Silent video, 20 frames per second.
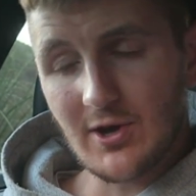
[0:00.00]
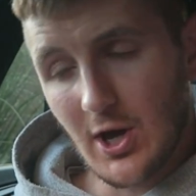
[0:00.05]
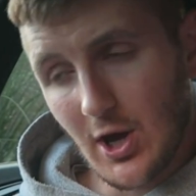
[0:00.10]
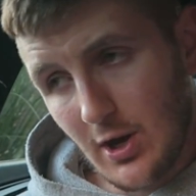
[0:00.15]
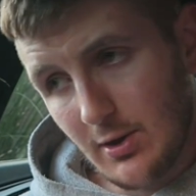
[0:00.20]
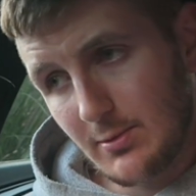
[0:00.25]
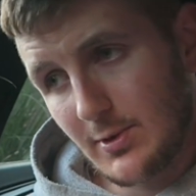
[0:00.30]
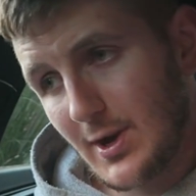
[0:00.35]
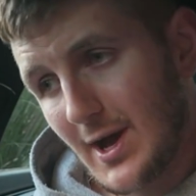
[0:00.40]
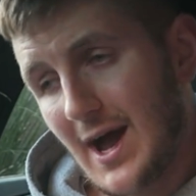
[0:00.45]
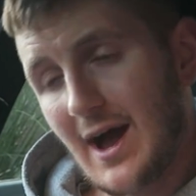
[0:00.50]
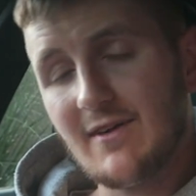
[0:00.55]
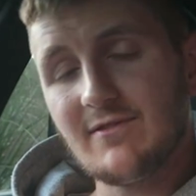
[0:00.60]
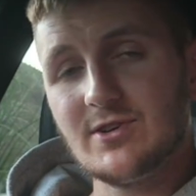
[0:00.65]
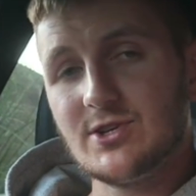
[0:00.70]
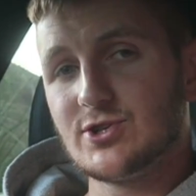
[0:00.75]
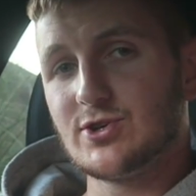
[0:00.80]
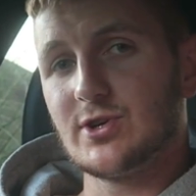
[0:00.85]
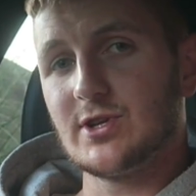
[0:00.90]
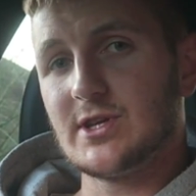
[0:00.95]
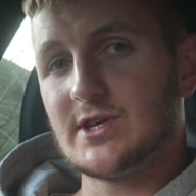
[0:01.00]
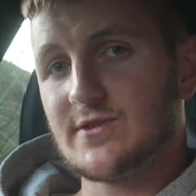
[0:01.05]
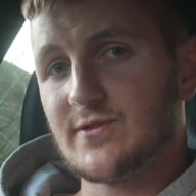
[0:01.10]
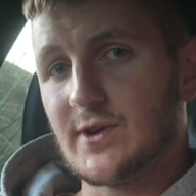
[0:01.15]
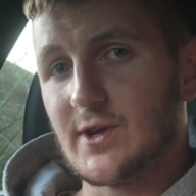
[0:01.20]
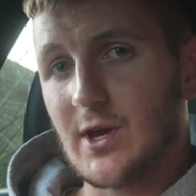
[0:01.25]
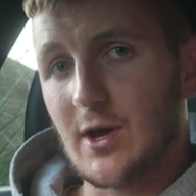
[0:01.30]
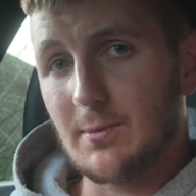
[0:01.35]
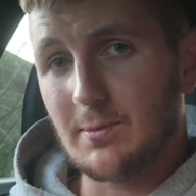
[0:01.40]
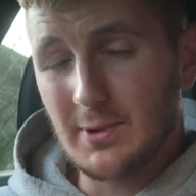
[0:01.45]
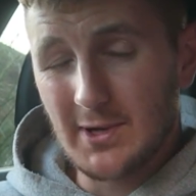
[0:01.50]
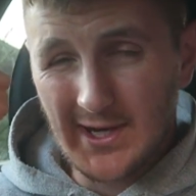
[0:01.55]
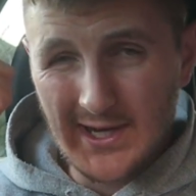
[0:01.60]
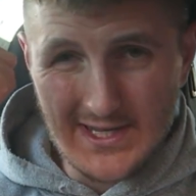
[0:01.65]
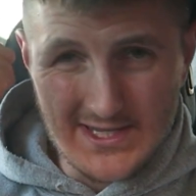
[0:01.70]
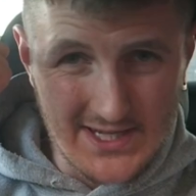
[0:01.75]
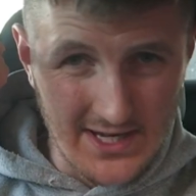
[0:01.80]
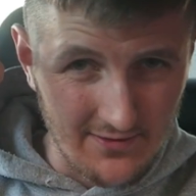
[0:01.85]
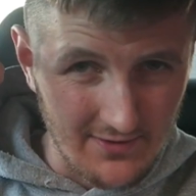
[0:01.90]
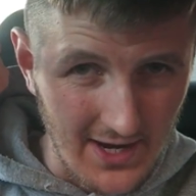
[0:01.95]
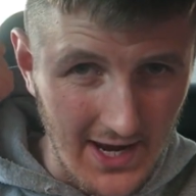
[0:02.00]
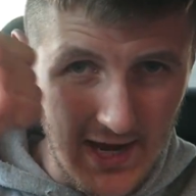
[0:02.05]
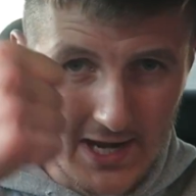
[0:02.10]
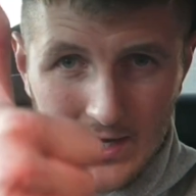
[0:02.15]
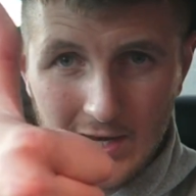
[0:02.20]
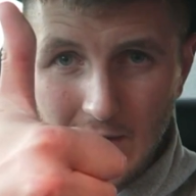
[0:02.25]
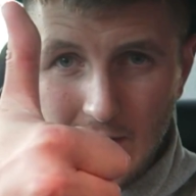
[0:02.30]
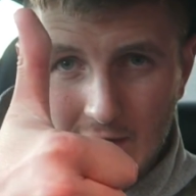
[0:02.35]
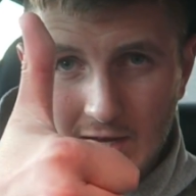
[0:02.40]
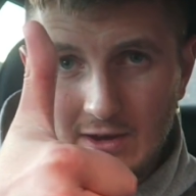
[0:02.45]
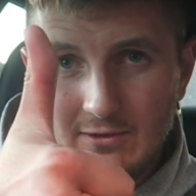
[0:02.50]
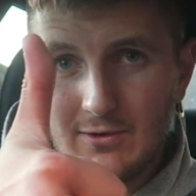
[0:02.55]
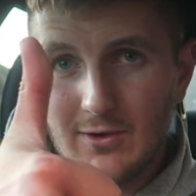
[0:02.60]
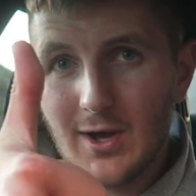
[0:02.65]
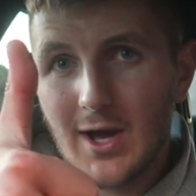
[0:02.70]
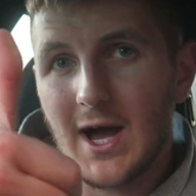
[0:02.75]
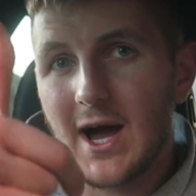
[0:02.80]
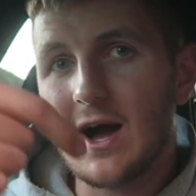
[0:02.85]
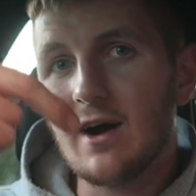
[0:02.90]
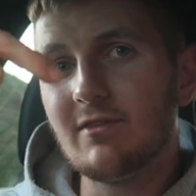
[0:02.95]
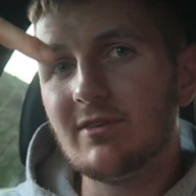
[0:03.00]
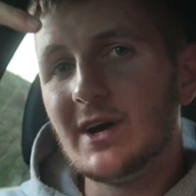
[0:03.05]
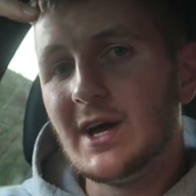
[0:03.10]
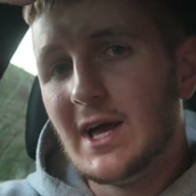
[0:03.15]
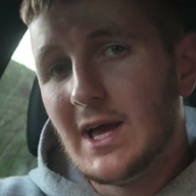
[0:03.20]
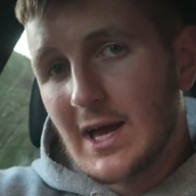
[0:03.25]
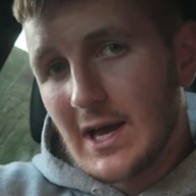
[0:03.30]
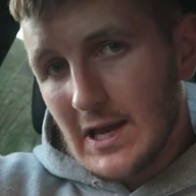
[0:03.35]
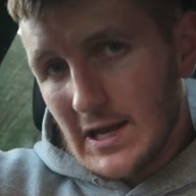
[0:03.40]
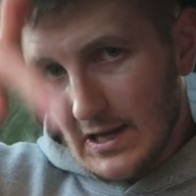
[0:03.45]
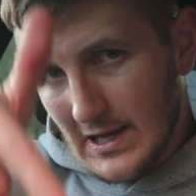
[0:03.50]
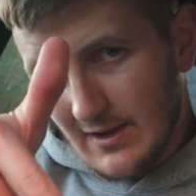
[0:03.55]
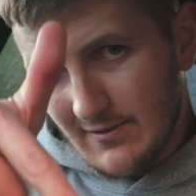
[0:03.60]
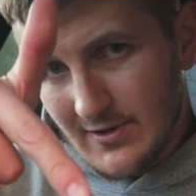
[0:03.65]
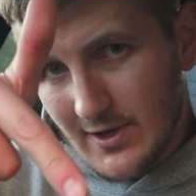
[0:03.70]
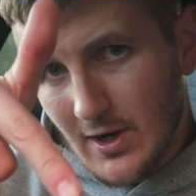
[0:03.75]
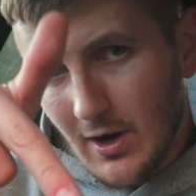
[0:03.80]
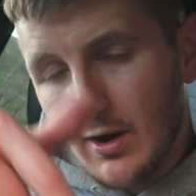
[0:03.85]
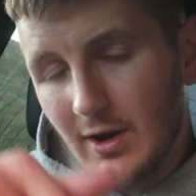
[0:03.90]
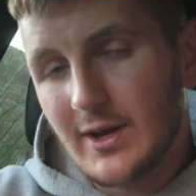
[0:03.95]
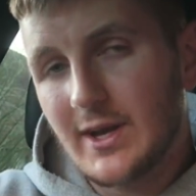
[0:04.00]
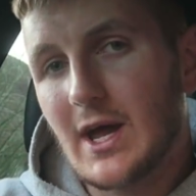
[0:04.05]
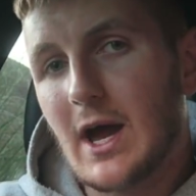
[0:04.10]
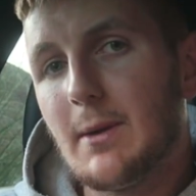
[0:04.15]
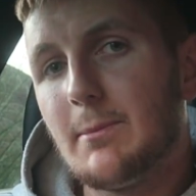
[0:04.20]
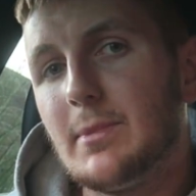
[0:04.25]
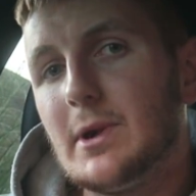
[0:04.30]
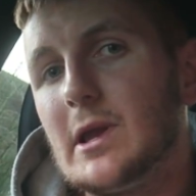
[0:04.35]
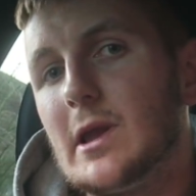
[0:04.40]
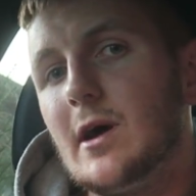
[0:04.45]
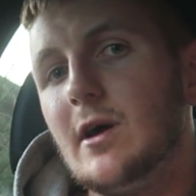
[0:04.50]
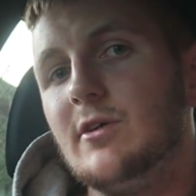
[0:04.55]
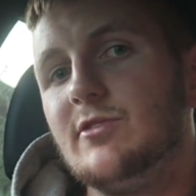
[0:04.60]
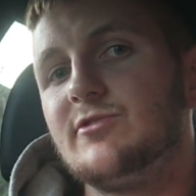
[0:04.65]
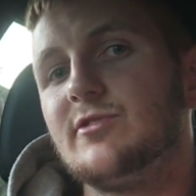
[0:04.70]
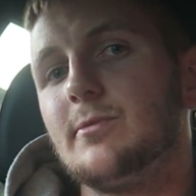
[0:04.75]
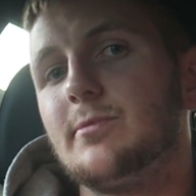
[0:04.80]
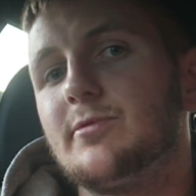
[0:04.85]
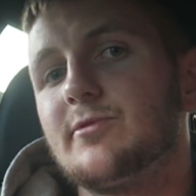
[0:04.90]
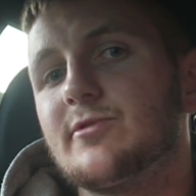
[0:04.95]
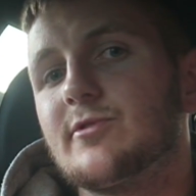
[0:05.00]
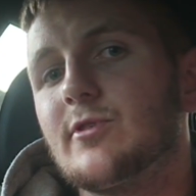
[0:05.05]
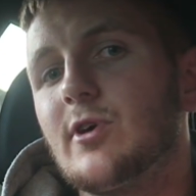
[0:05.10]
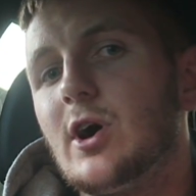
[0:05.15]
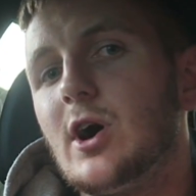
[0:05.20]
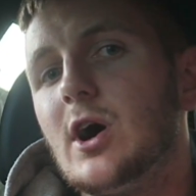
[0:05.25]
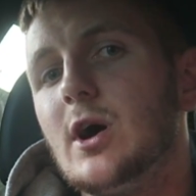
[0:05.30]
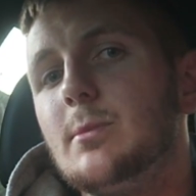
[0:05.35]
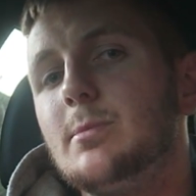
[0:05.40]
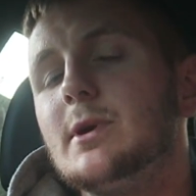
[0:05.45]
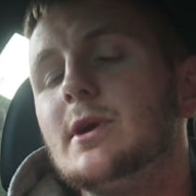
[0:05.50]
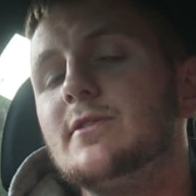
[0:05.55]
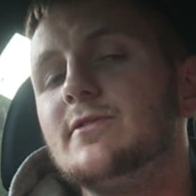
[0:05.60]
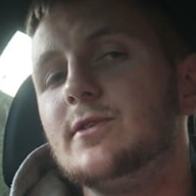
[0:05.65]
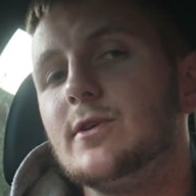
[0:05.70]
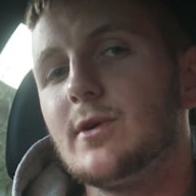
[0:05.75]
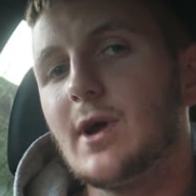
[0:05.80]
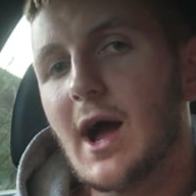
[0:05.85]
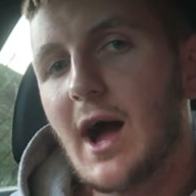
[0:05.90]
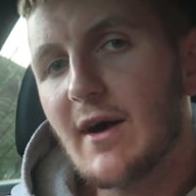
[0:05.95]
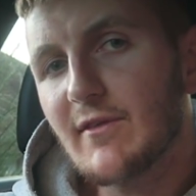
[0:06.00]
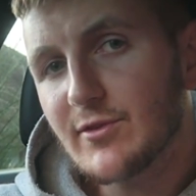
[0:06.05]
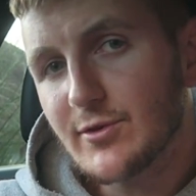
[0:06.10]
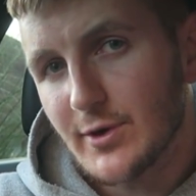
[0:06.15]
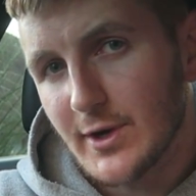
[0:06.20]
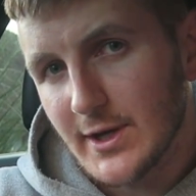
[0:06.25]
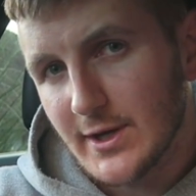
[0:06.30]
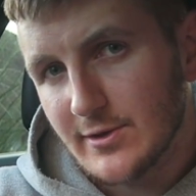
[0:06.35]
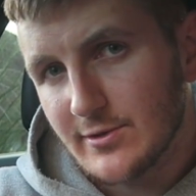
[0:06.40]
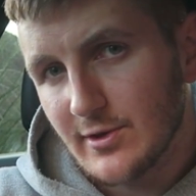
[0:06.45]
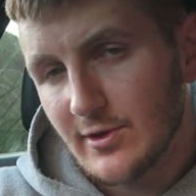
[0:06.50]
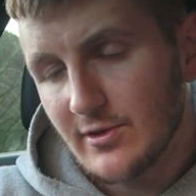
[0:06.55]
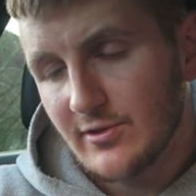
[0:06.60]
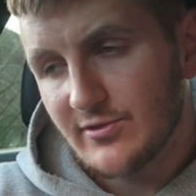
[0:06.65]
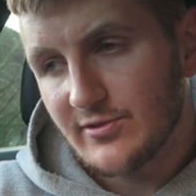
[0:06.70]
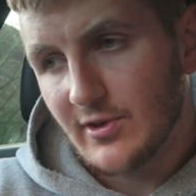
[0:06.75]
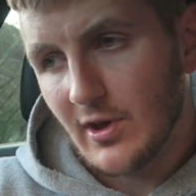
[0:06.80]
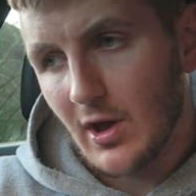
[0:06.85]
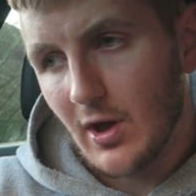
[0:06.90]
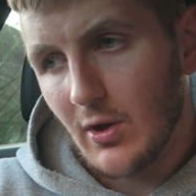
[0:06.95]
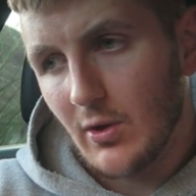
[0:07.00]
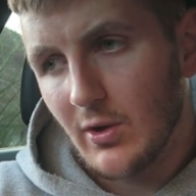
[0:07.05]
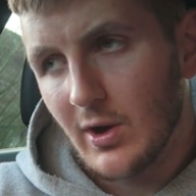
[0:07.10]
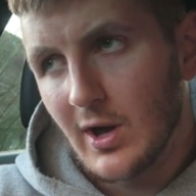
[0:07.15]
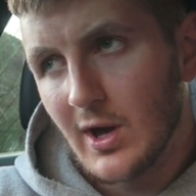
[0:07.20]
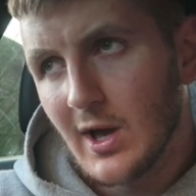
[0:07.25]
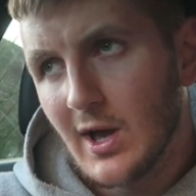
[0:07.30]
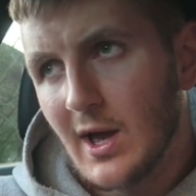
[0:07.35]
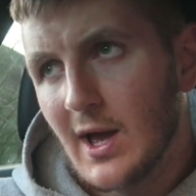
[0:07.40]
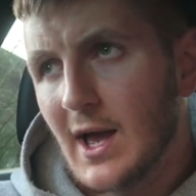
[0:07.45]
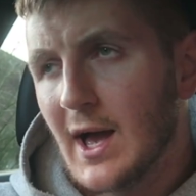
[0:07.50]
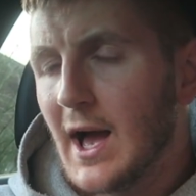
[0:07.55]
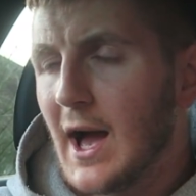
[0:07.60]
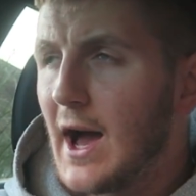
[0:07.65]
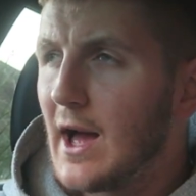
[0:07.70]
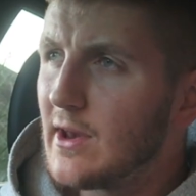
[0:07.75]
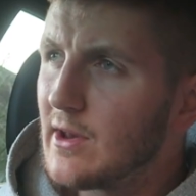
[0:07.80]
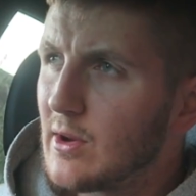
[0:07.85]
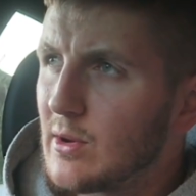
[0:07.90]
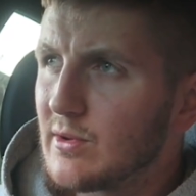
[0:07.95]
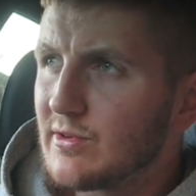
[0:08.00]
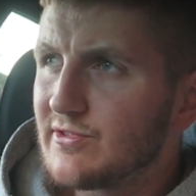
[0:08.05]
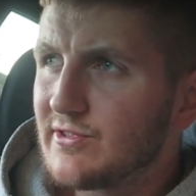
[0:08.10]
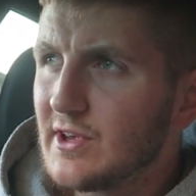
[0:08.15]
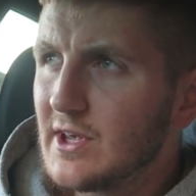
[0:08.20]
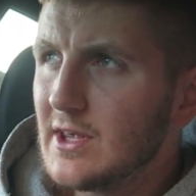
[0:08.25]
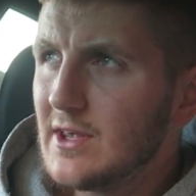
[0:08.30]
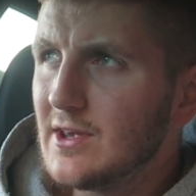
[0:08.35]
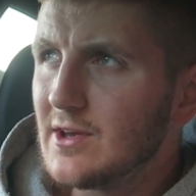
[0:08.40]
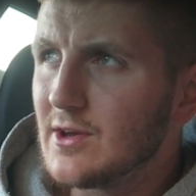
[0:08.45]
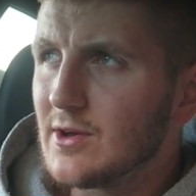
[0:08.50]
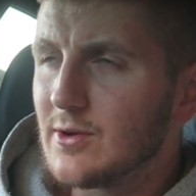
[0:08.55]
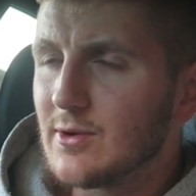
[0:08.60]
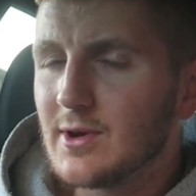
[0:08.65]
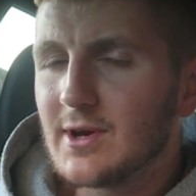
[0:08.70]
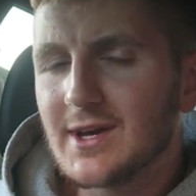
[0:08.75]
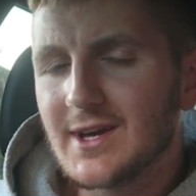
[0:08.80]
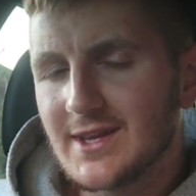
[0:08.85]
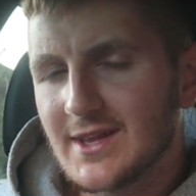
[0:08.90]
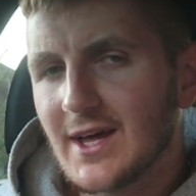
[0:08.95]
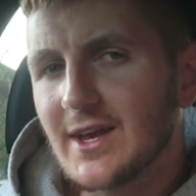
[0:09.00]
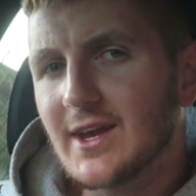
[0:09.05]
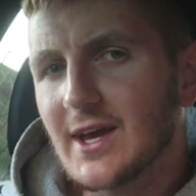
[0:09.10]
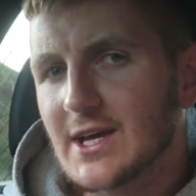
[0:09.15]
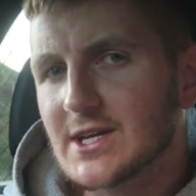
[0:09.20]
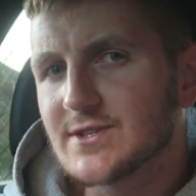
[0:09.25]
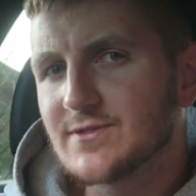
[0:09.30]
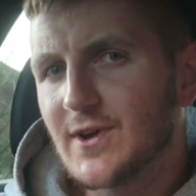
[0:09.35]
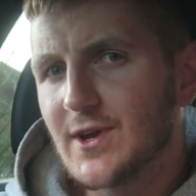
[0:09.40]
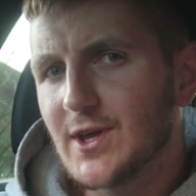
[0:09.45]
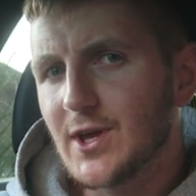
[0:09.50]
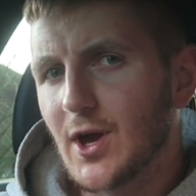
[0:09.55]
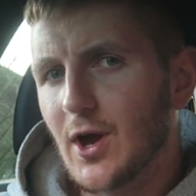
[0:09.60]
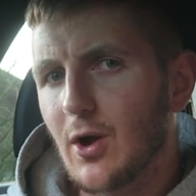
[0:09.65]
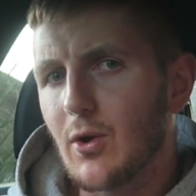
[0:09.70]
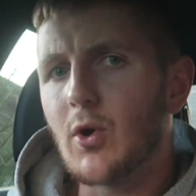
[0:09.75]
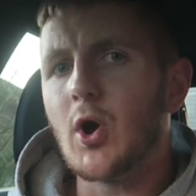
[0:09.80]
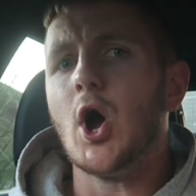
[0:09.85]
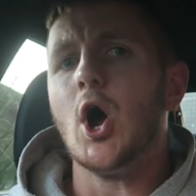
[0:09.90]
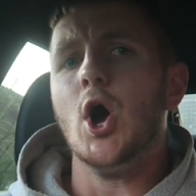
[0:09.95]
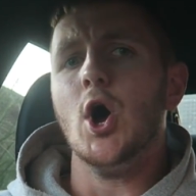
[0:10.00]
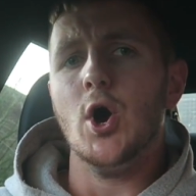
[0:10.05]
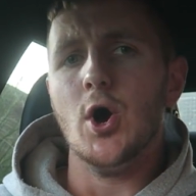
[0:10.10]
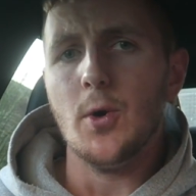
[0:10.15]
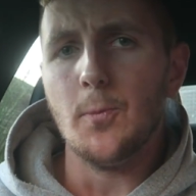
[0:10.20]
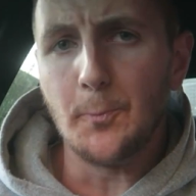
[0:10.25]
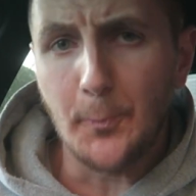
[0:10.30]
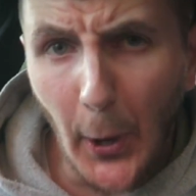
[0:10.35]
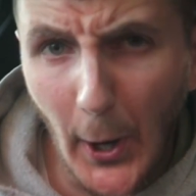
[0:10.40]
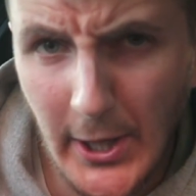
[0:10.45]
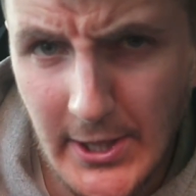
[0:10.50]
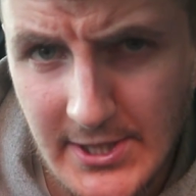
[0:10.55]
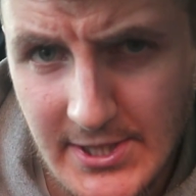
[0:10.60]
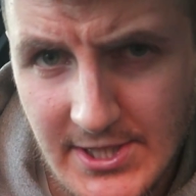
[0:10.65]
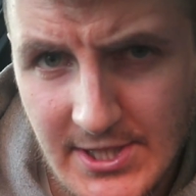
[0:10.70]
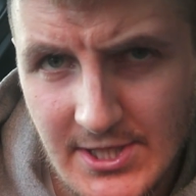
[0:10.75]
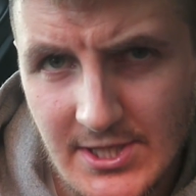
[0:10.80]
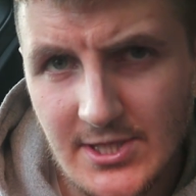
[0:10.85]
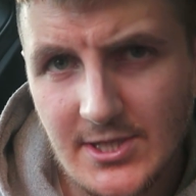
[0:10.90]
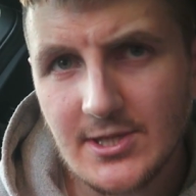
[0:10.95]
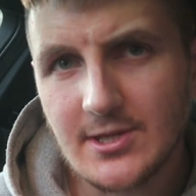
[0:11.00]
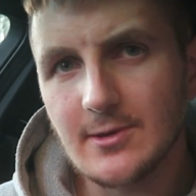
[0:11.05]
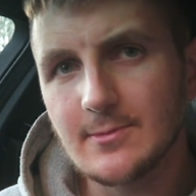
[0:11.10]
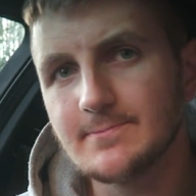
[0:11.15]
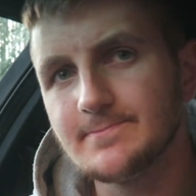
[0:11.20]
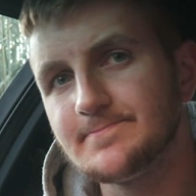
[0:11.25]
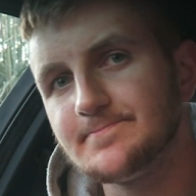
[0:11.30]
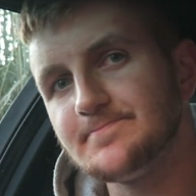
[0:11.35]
I hope you have enjoyed this video. Please give it a like if you have, leave a comment down below, subscribe if you haven't already done so, and I'll see you in that next video. Peace!